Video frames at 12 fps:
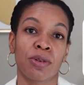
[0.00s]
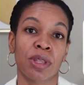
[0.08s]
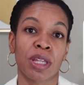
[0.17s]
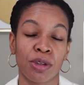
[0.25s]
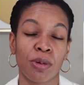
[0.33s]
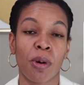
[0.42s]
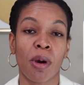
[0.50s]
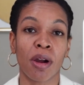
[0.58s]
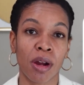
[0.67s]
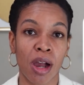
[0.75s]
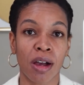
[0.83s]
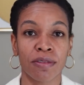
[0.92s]
or that you
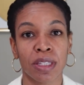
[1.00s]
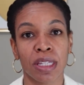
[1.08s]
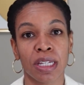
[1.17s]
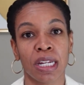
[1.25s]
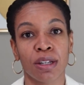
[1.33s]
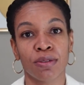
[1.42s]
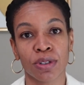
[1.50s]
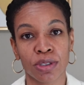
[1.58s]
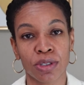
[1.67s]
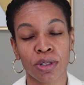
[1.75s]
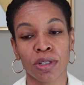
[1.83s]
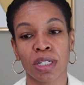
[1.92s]
are ovulating for
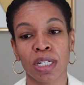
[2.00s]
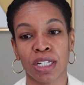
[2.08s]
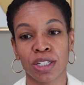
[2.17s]
certain.